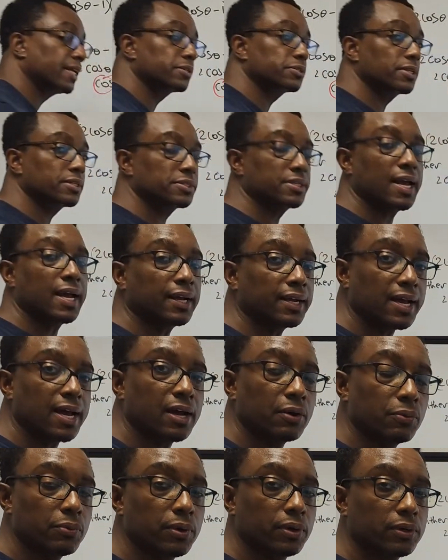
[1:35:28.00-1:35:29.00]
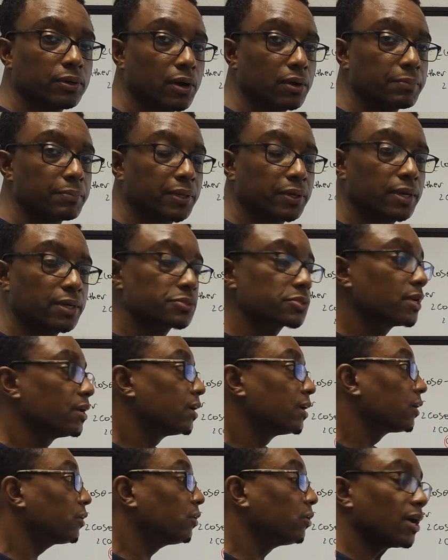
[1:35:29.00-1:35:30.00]
exist. That can't work out
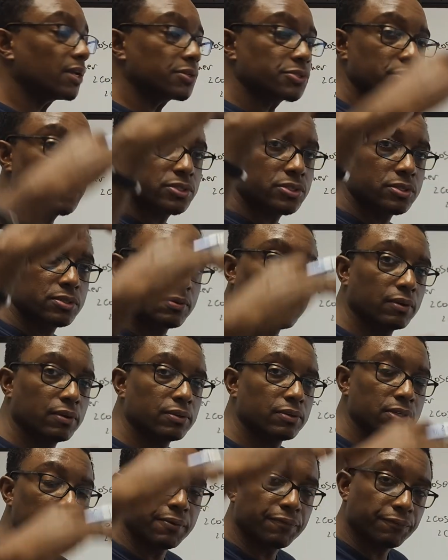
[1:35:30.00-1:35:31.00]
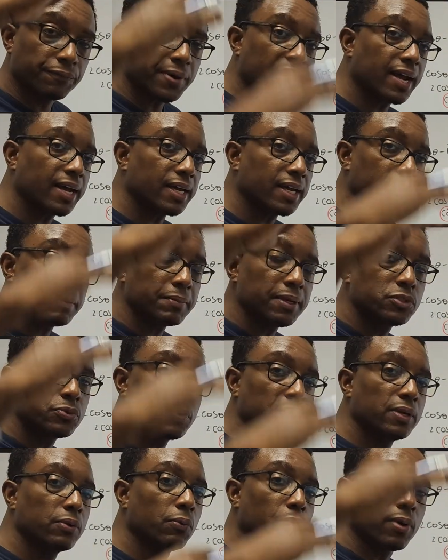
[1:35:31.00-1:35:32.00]
because cos is defined
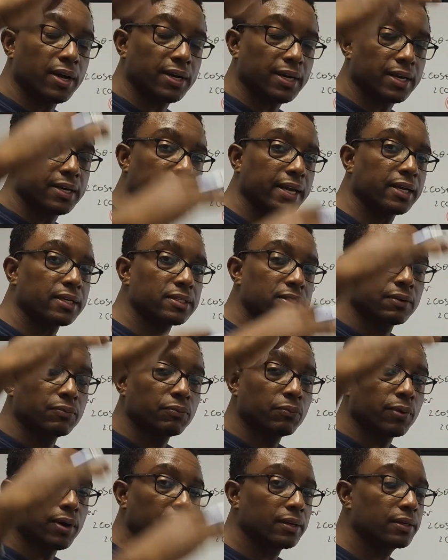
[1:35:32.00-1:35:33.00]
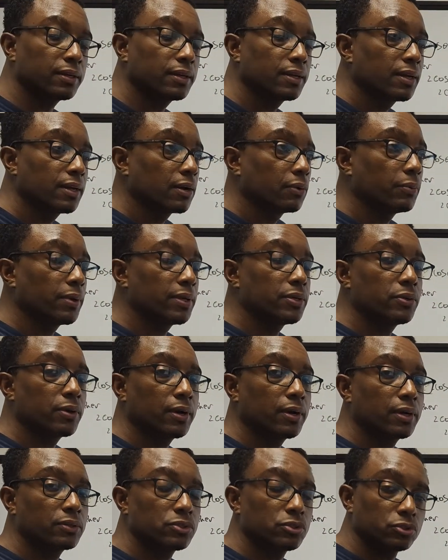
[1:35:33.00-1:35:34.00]
between 1 and negative 1 when you
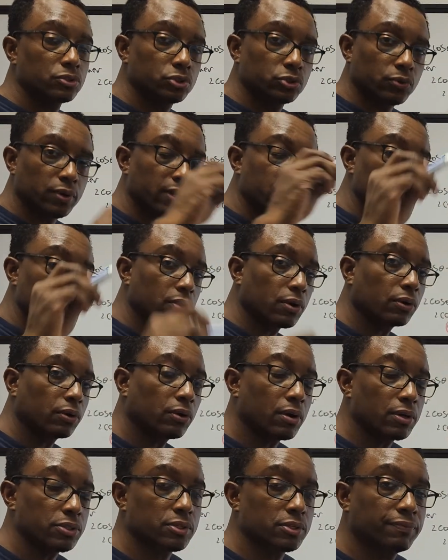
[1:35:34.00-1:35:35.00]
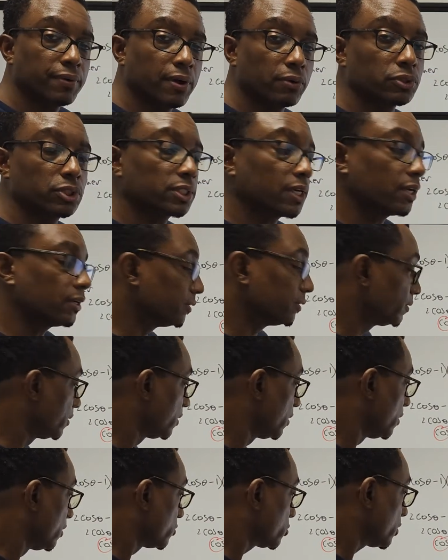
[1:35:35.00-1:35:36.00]
are drawing your cos function.
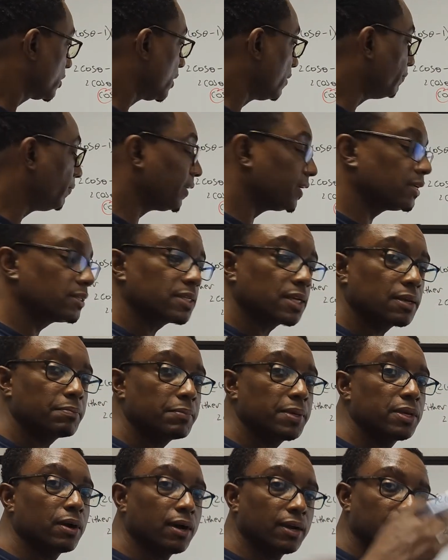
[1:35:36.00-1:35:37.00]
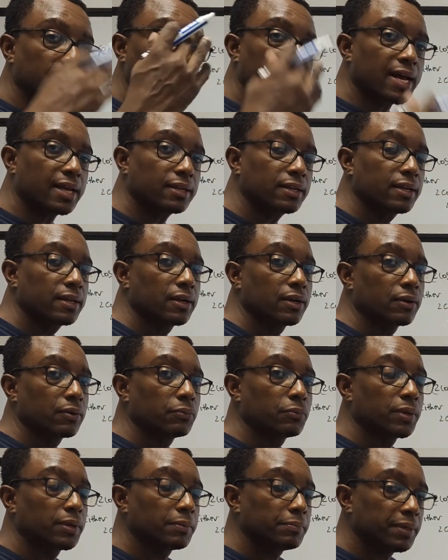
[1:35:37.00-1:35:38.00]
So therefore anything beyond
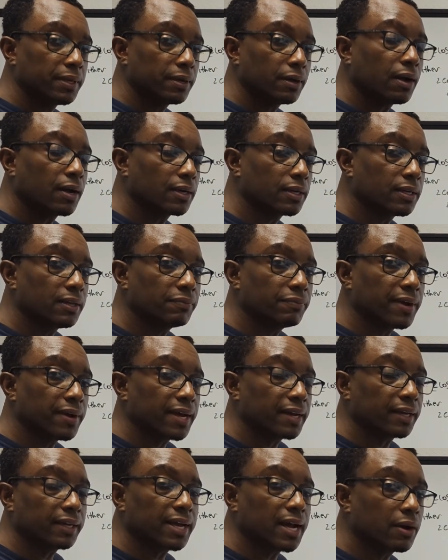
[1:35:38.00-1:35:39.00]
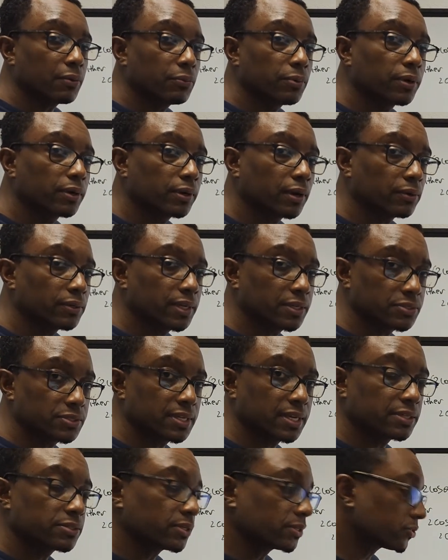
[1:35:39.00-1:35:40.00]
that will be undefined, can't work out,
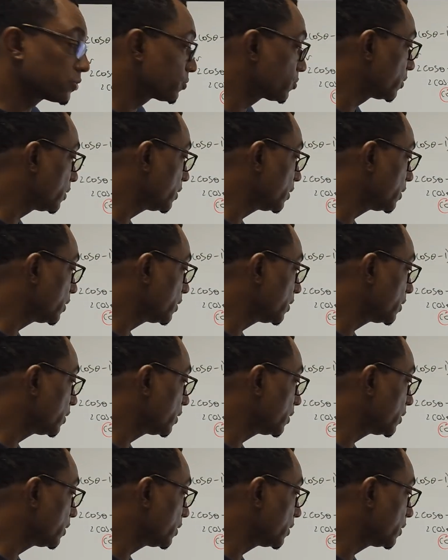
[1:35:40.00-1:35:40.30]
doesn't exist. So